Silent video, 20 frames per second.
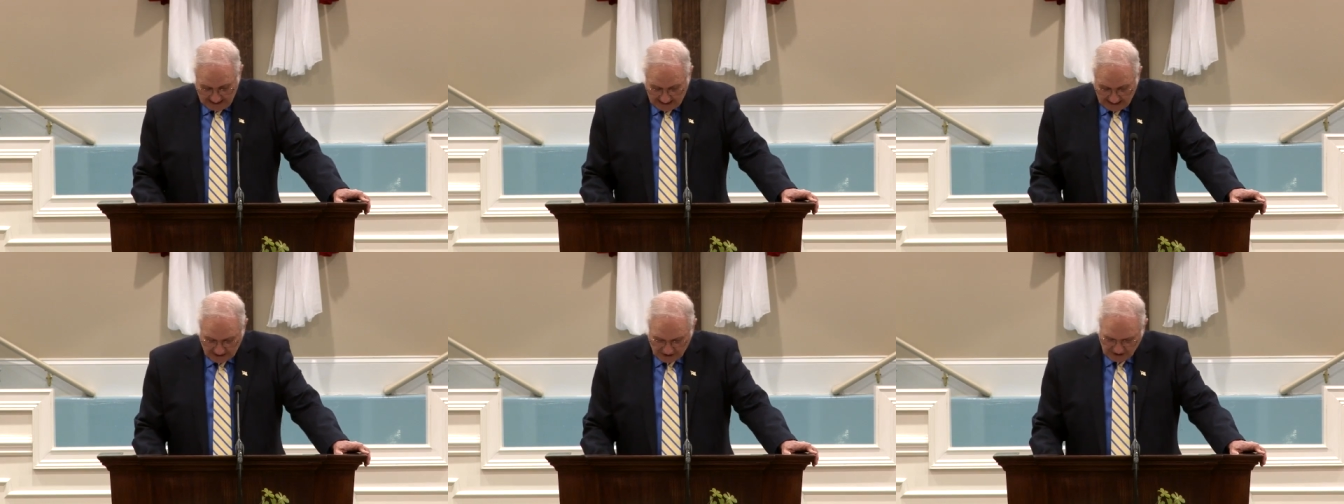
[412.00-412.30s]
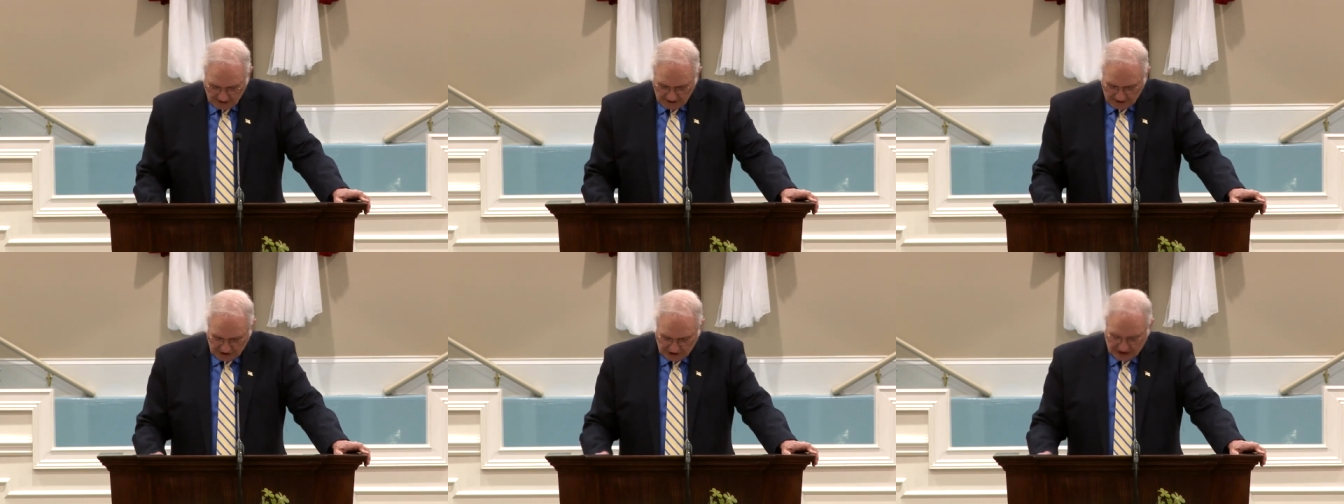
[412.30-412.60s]

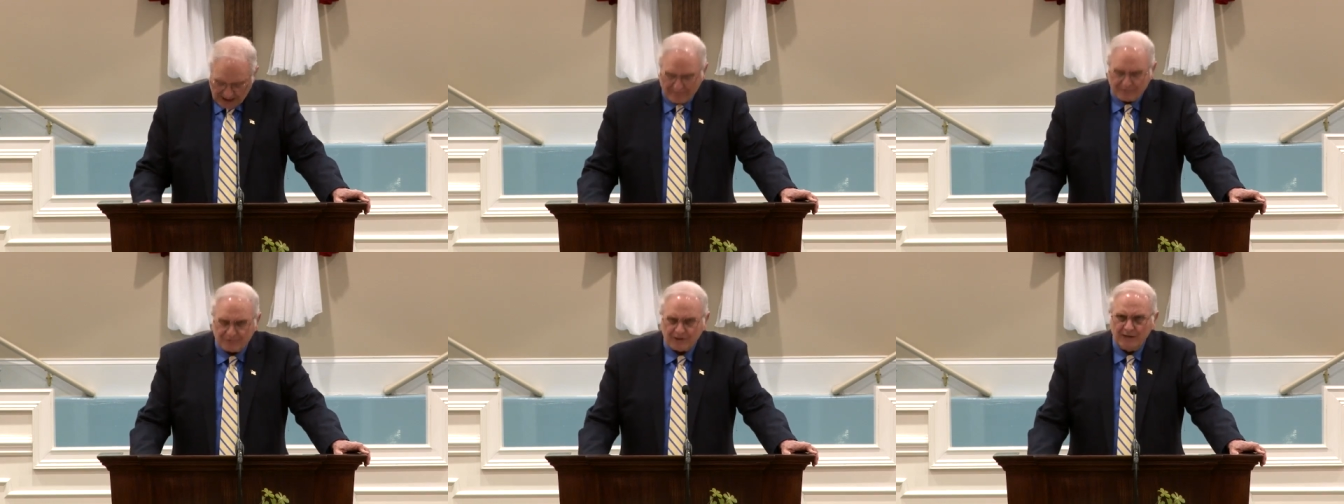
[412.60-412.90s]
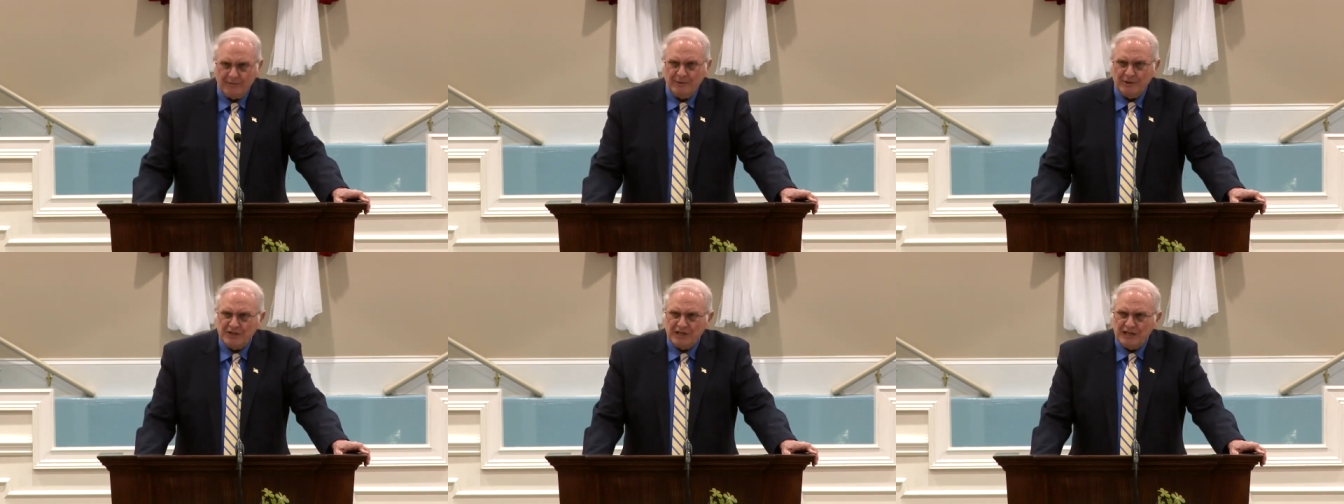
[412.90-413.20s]
Exodus chapter
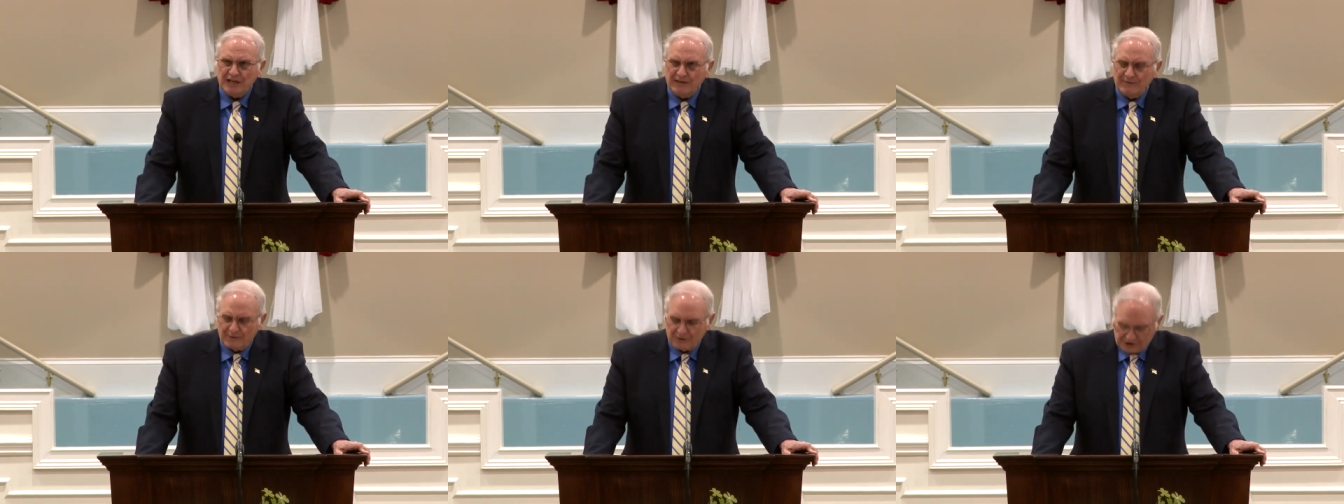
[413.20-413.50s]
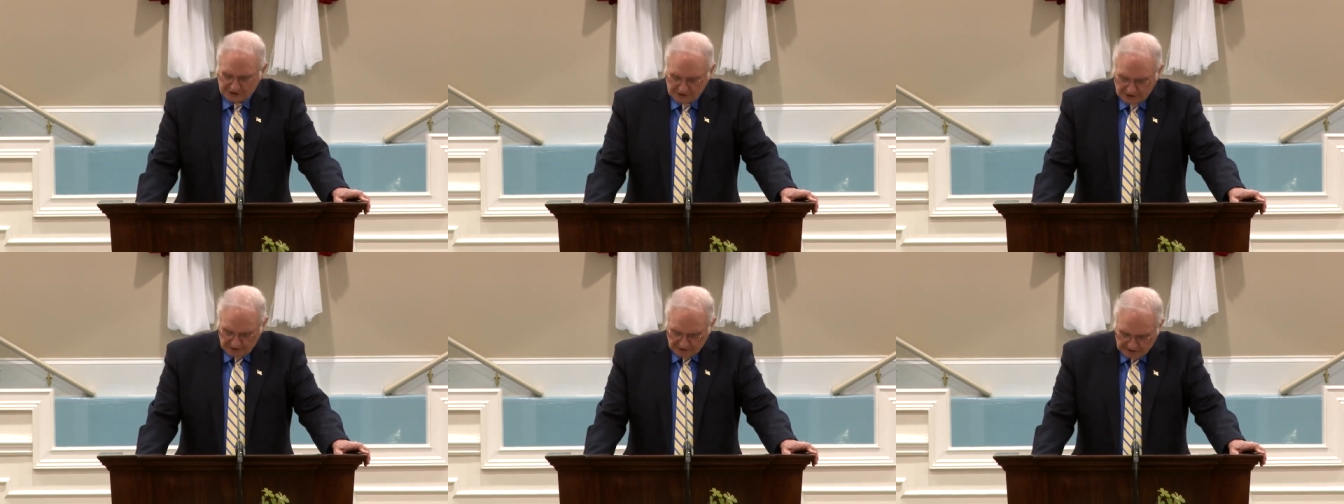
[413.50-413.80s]
number 10,
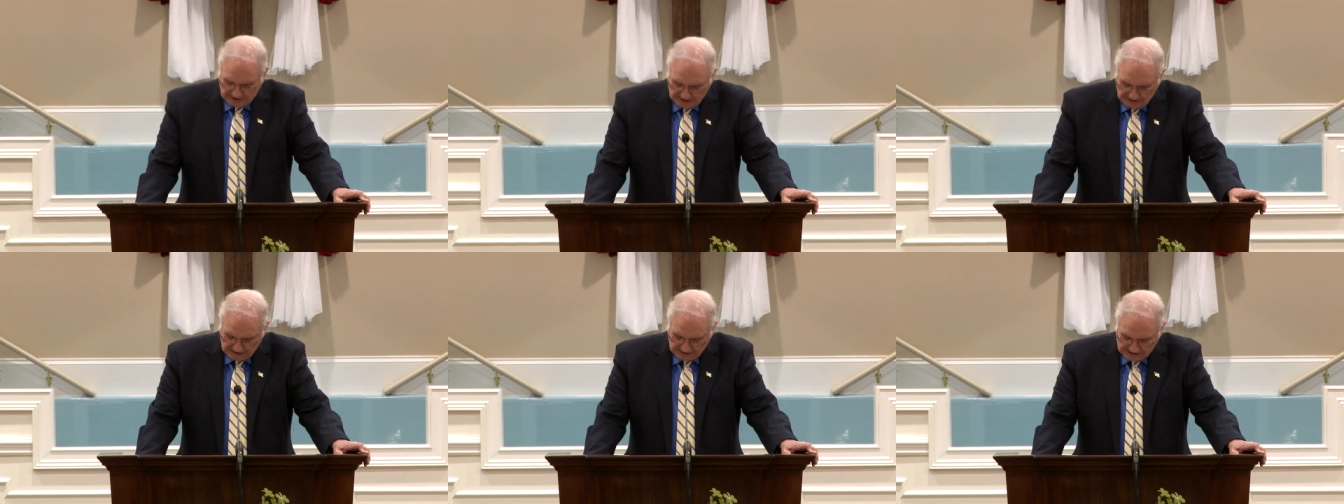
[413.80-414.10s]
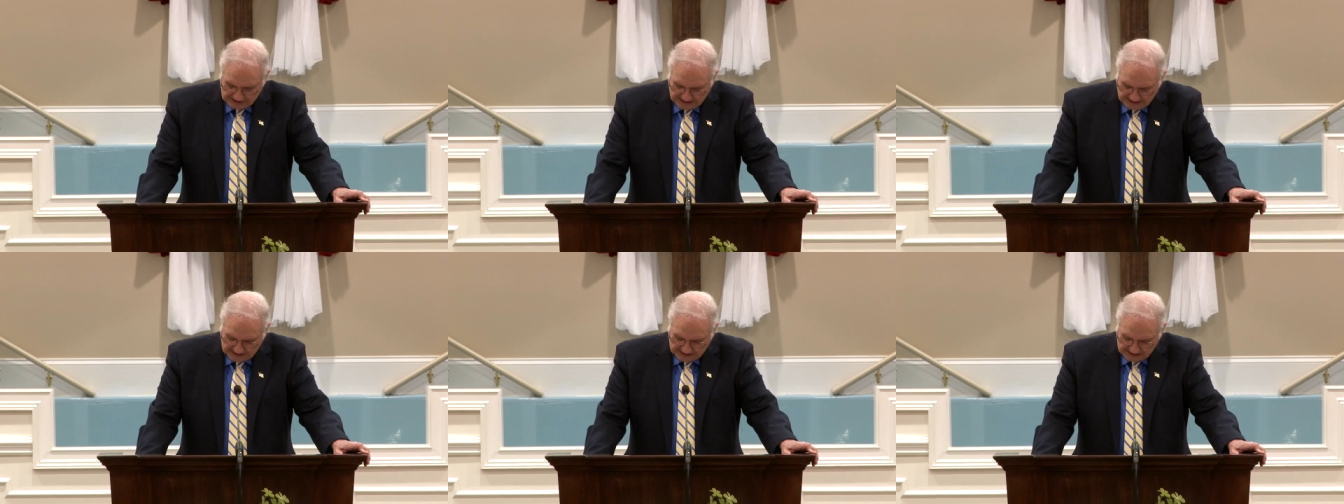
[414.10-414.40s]
verse 13
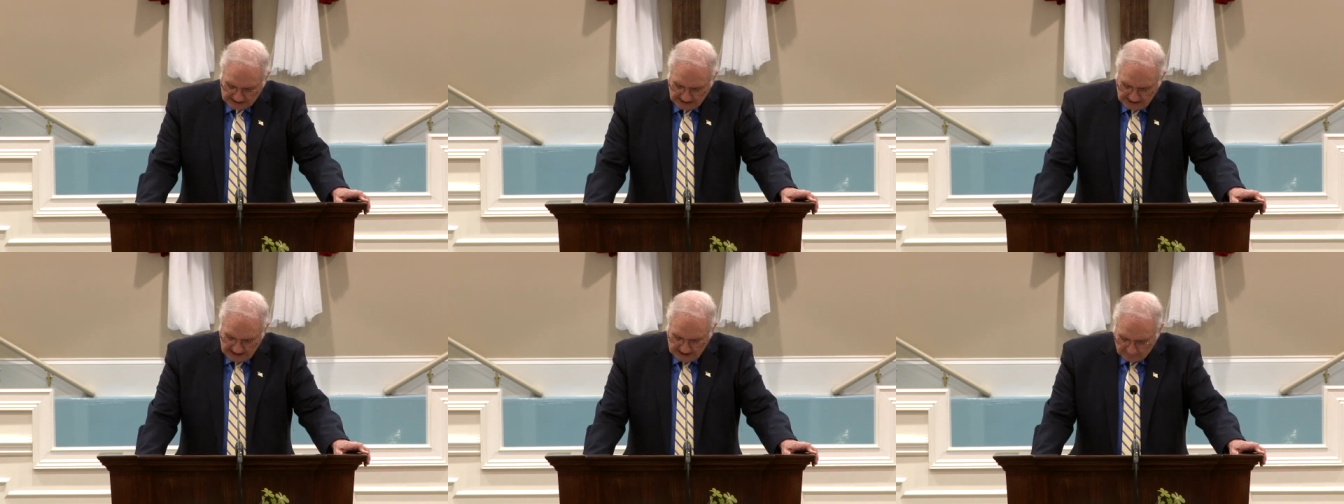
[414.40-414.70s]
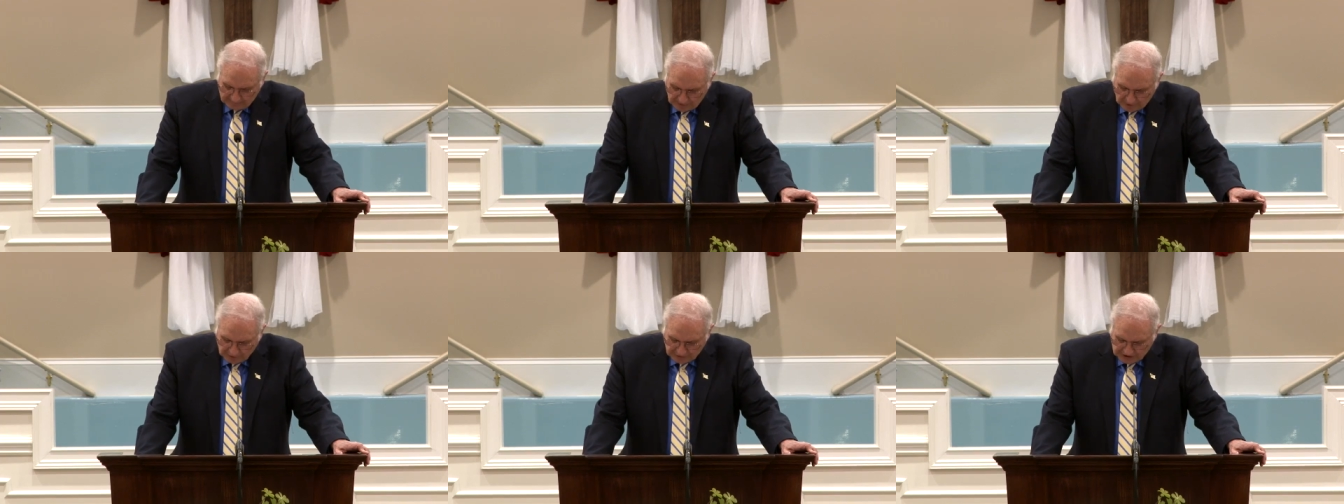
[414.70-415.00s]
says
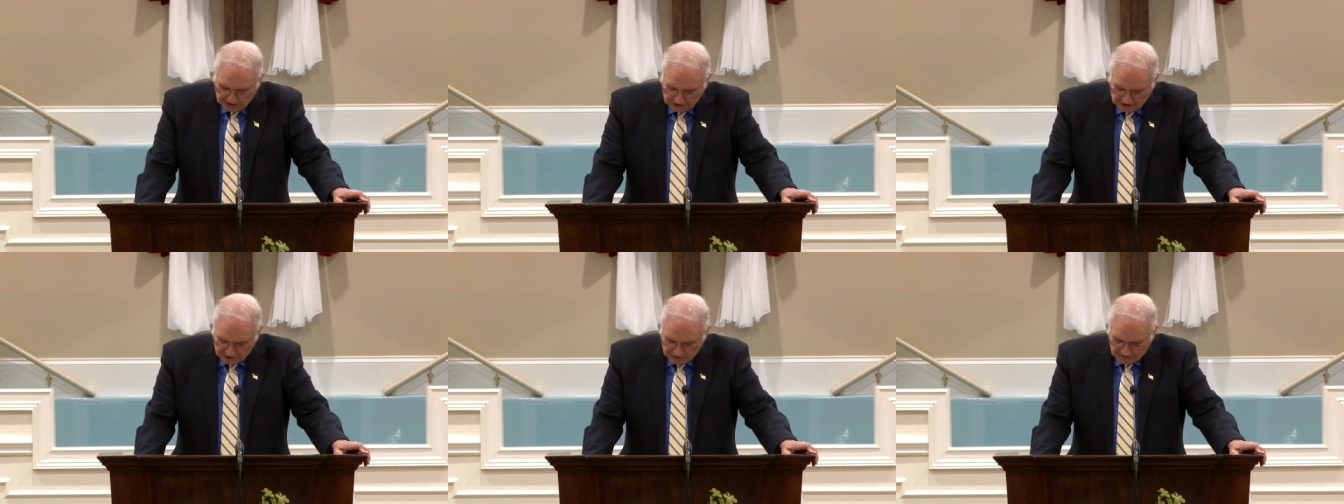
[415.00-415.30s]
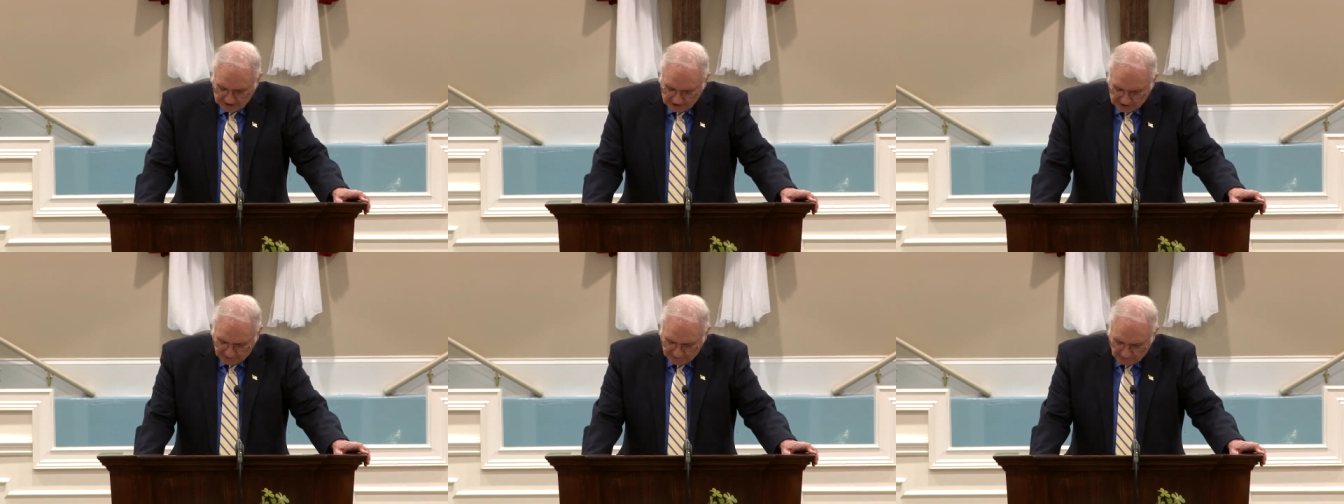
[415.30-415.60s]
Moses
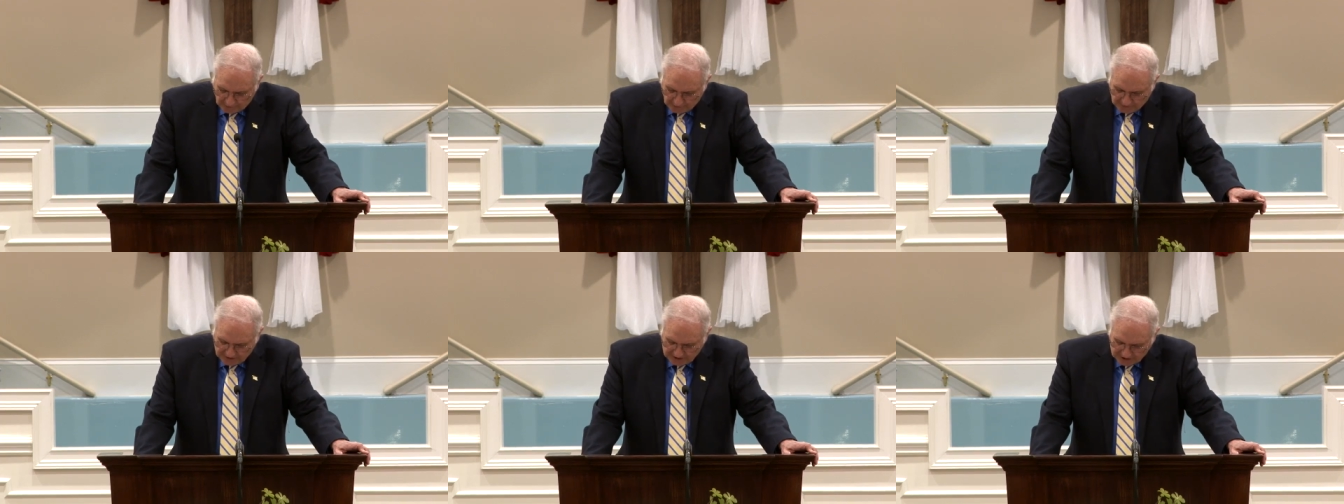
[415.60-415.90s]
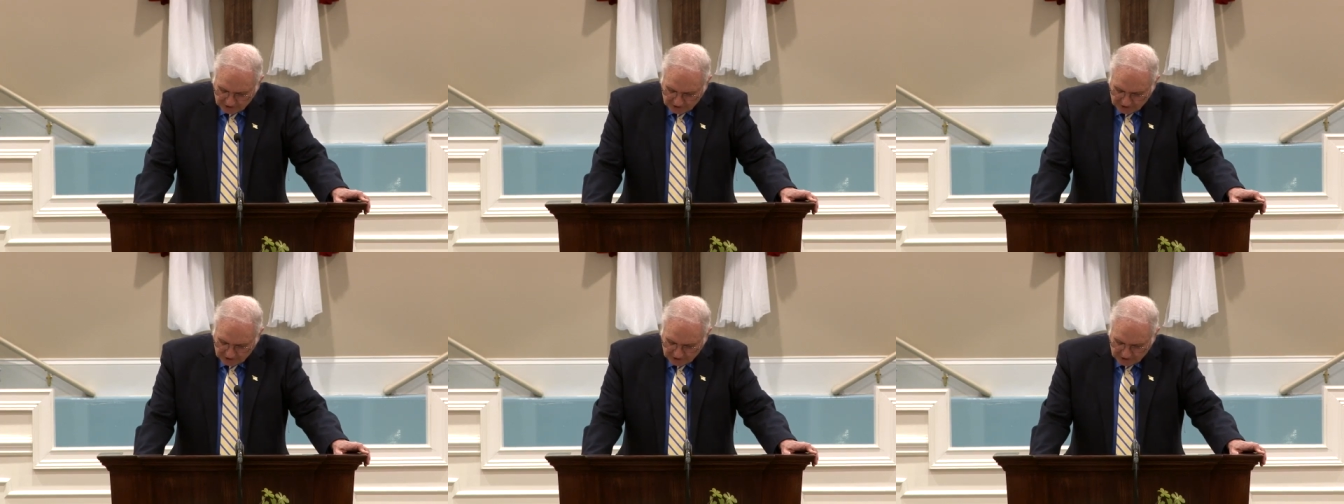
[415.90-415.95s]
stretched forth